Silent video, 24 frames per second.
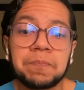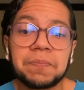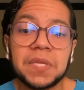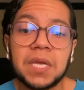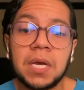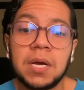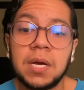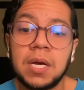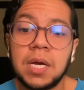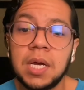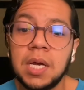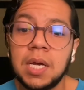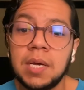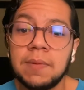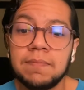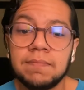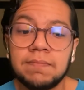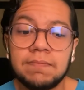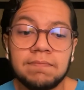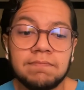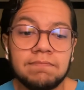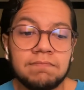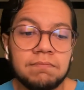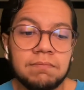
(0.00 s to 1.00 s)

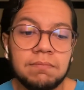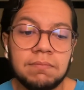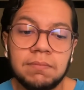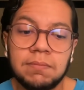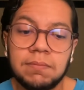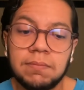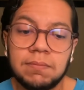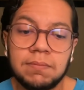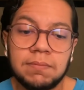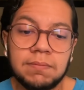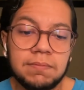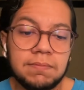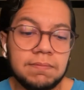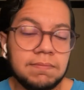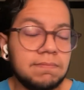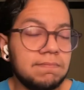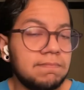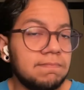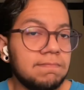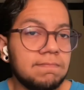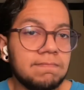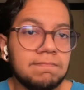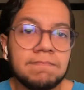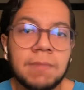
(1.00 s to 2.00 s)

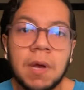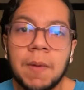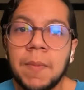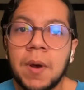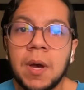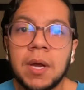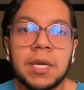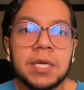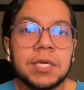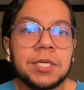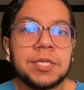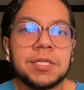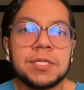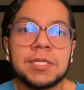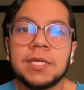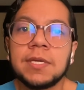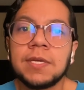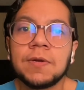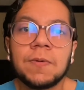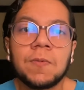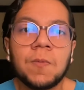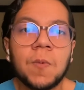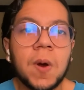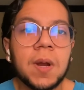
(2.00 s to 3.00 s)
My body just
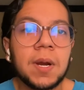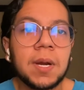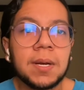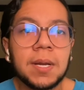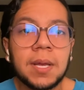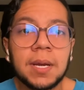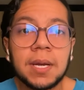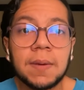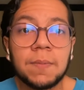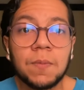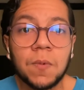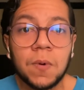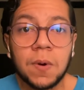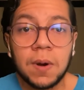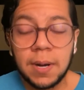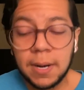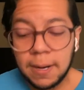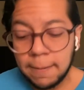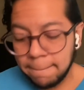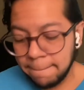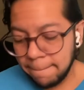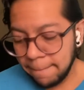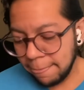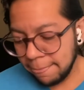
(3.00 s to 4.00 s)
didn't want it anymore.
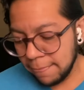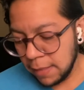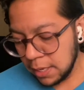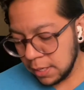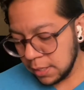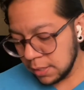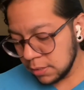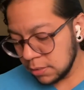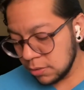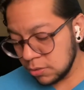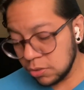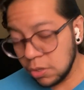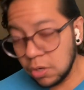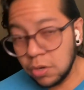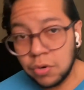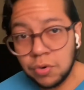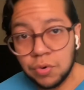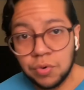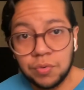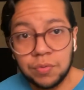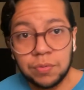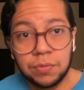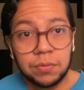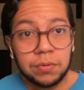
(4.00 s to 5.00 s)

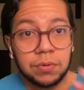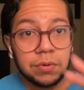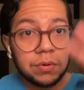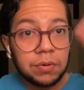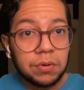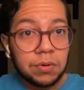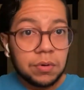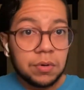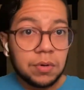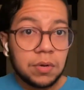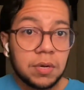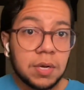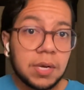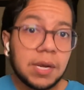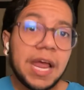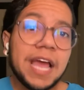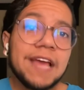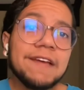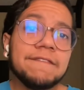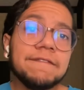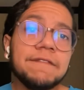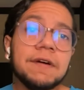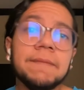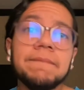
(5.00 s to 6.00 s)
So
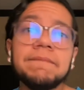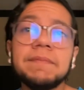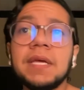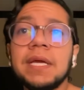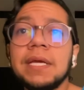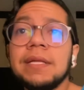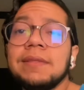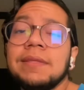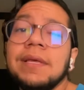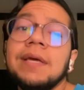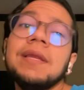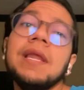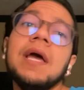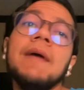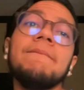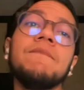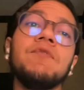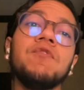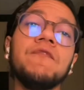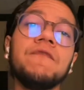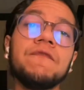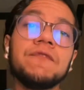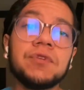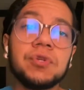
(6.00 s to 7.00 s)
life update, then I
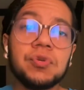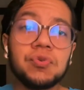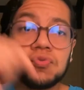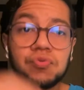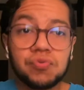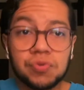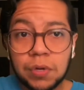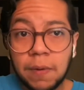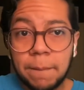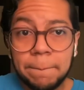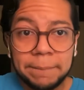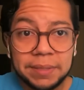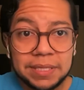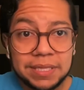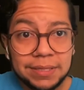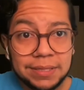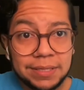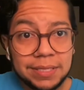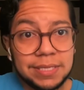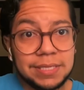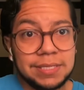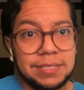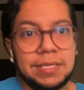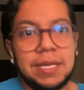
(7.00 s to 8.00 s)
moved to
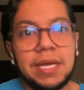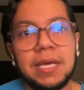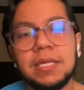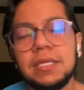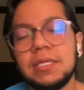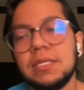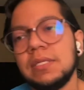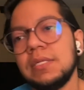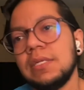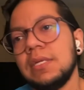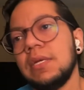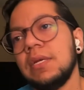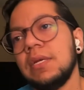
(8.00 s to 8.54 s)
completely States.